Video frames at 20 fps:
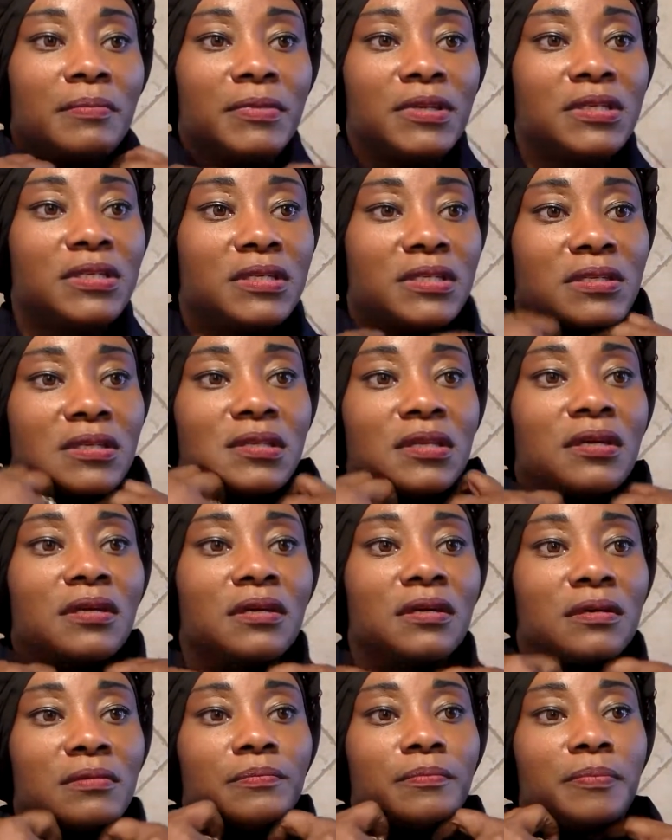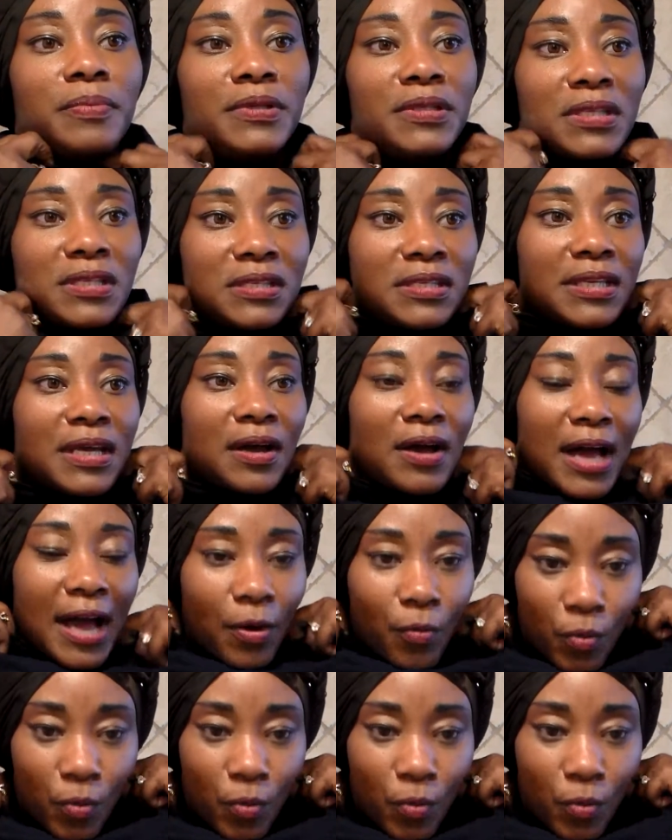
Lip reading: let me just put this down.